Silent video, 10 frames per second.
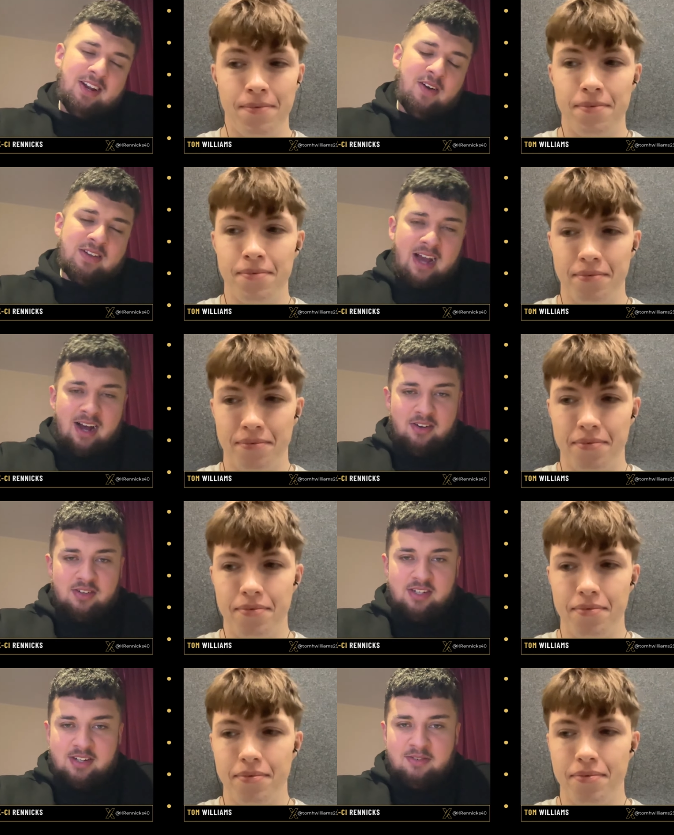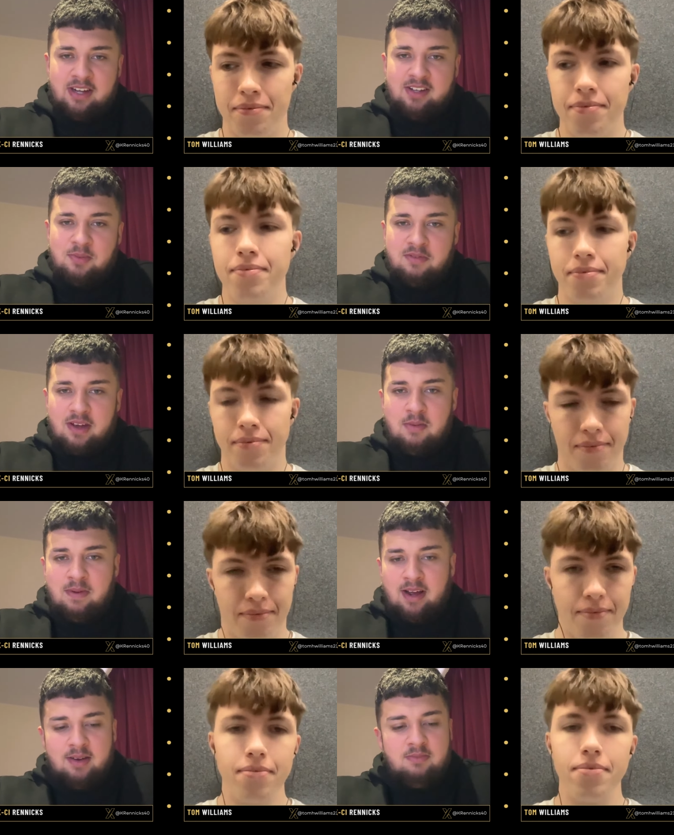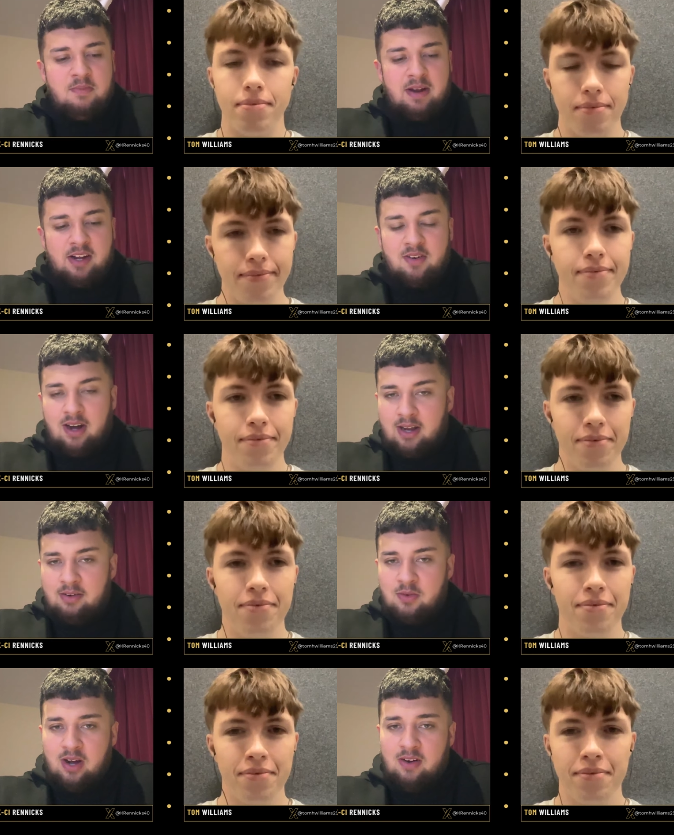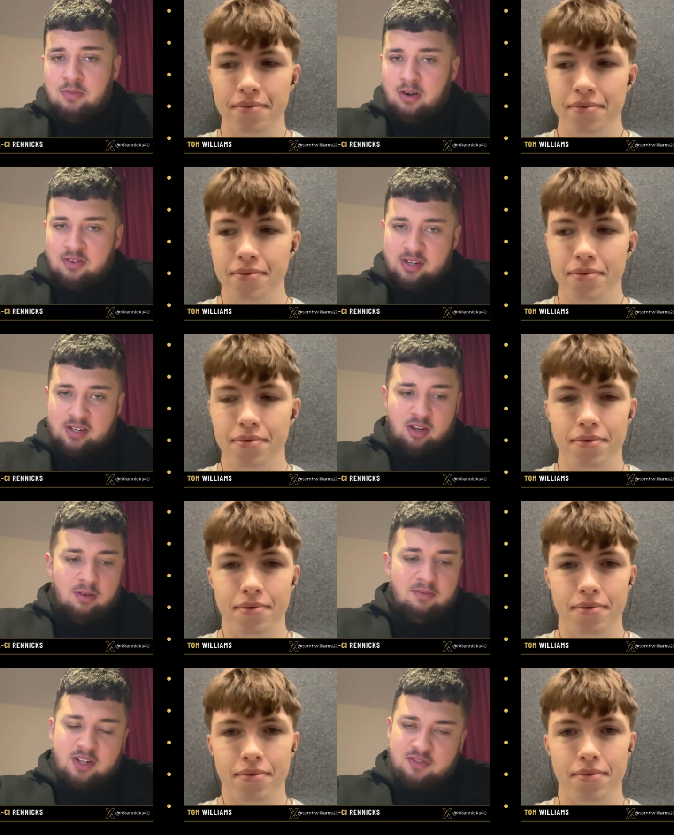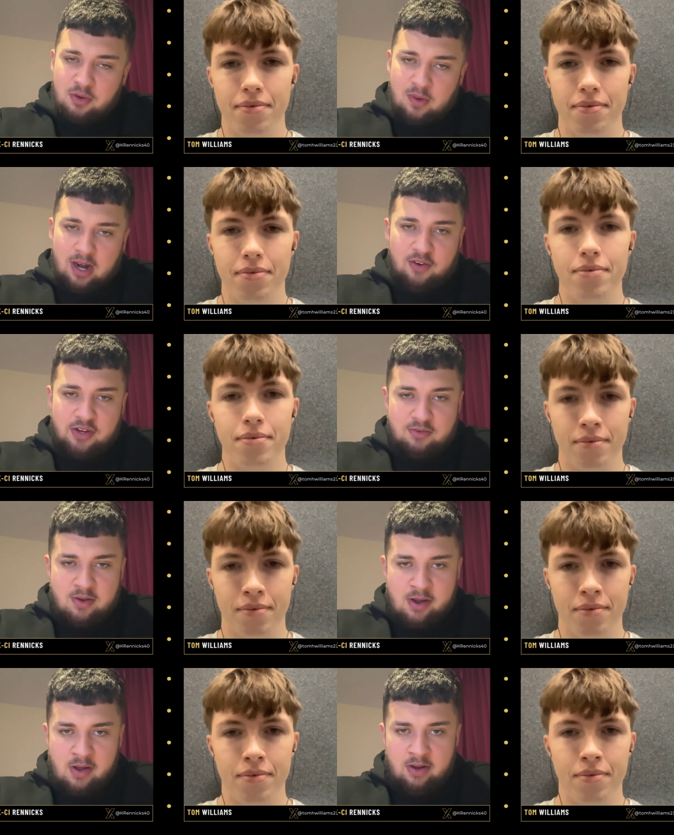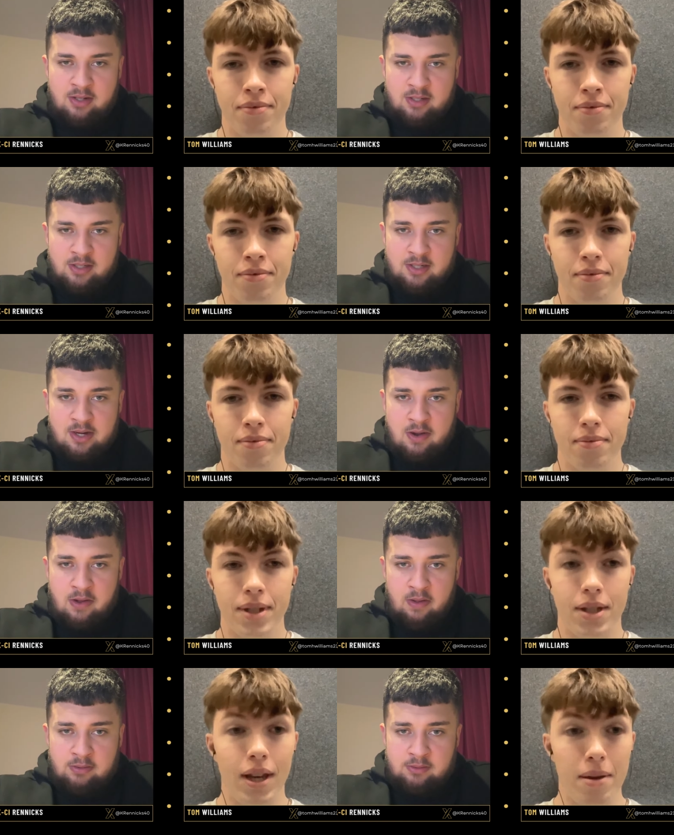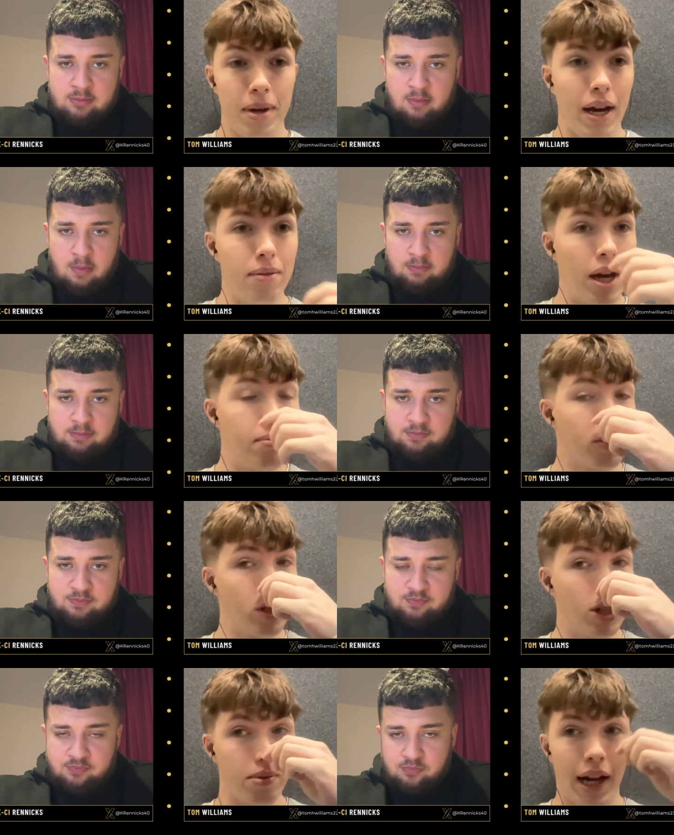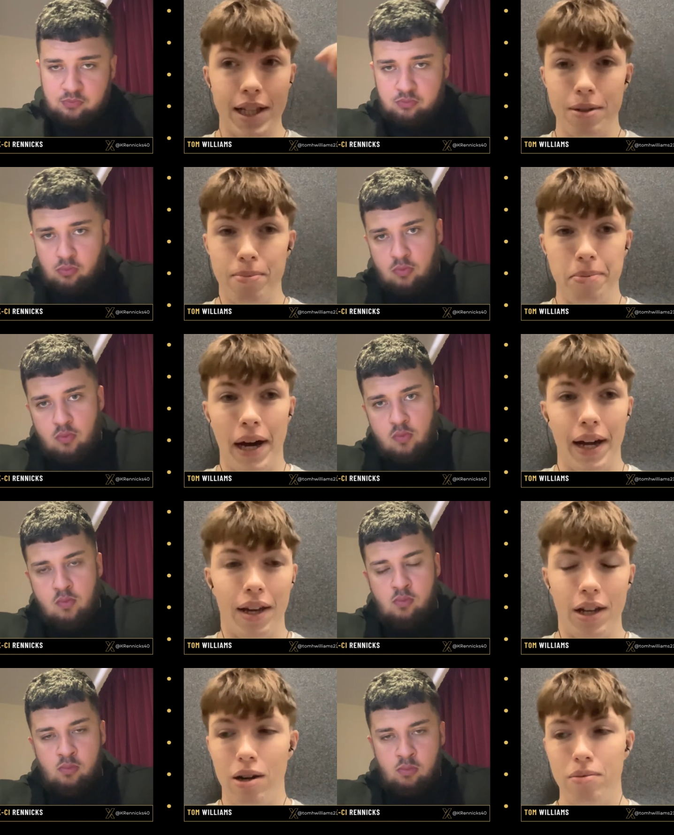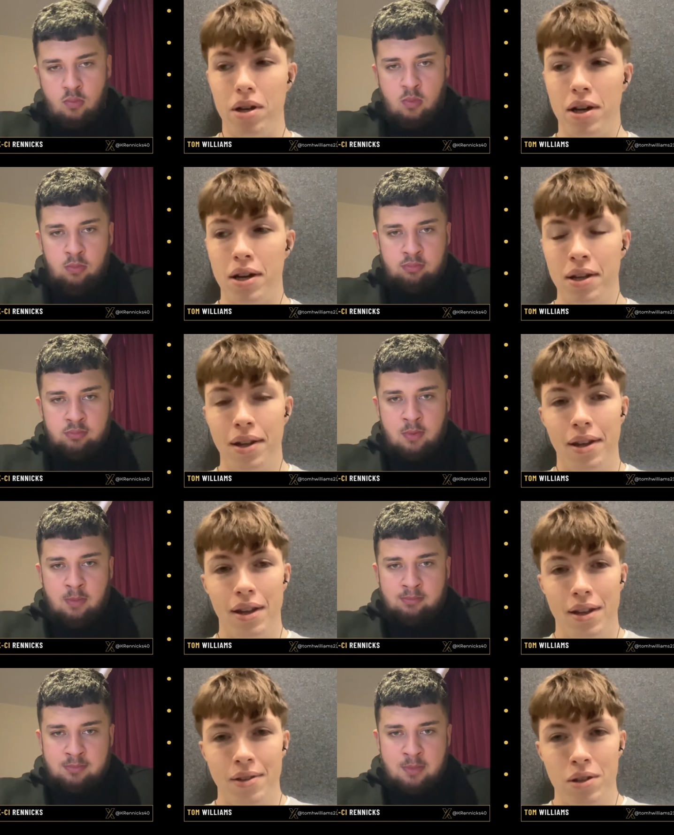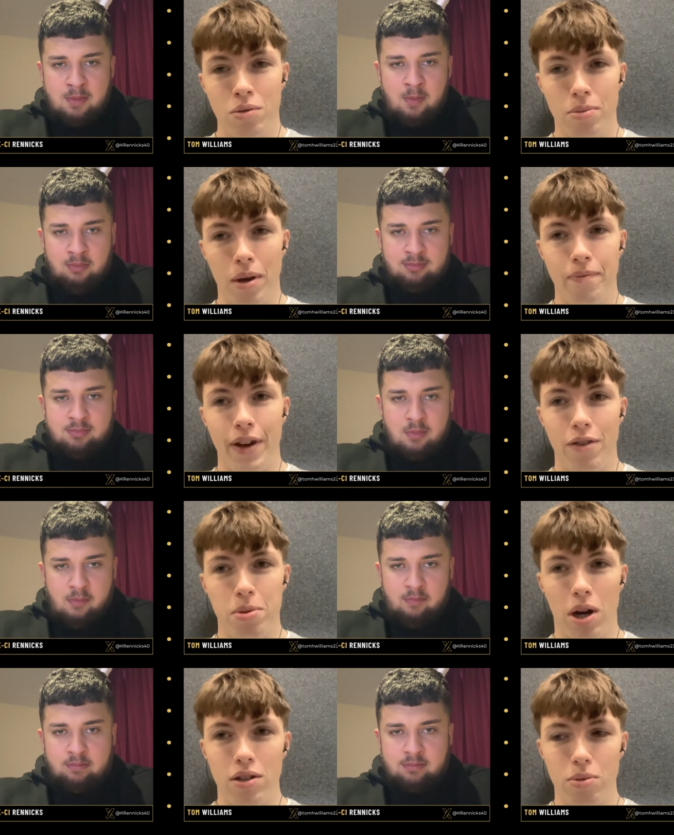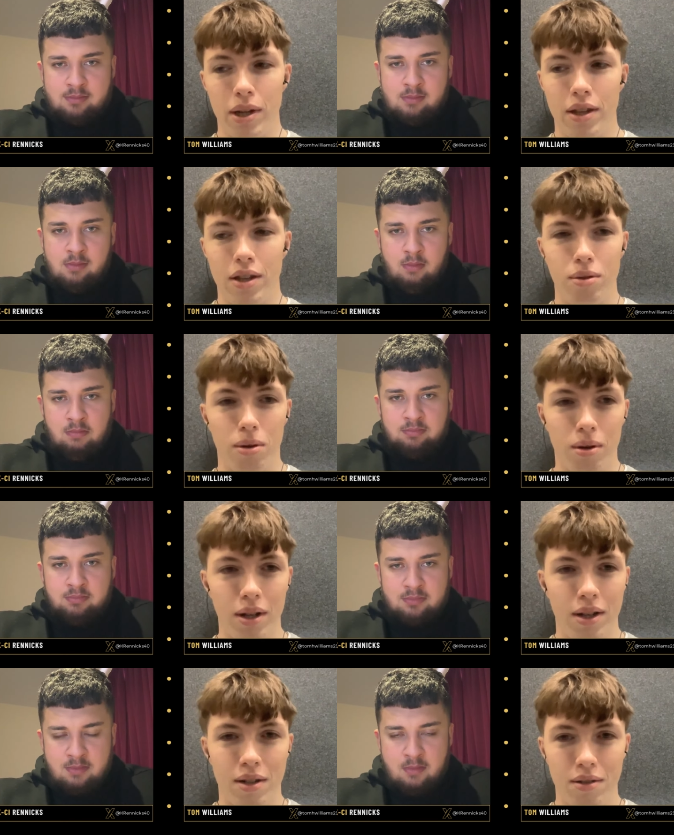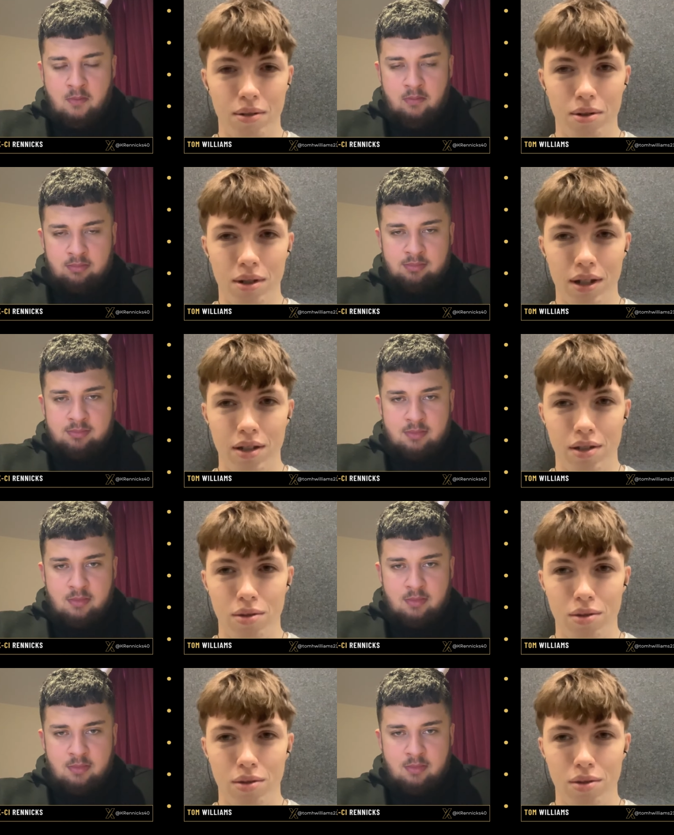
Speaker 1: you know a down on the defeat. To be fair, we played we played quite quite well. But obviously, Tom, first of all, how are you?
Speaker 2: Yeah, mate, I'm I'm good. I'm glad to be back. You know, uh, one of my favourite parts of the week. This recording recording this. It's